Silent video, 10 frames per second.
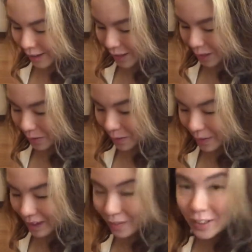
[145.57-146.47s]
So
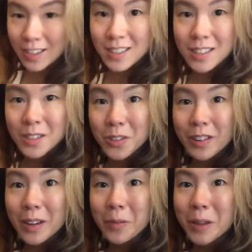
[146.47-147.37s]
if he doesn't do it
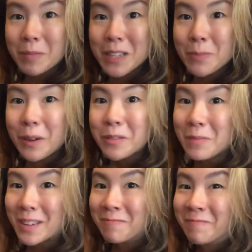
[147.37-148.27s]
right away, please bear with
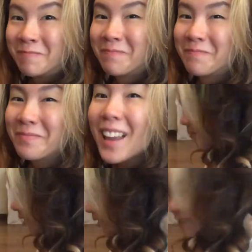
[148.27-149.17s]
me. I'm
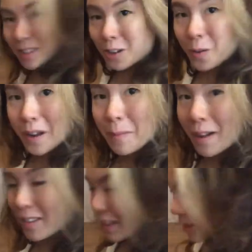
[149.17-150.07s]
just going
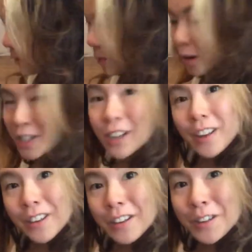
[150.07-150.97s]
about this by watching
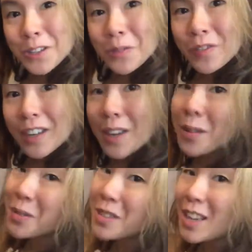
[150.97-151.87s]
other YouTube videos.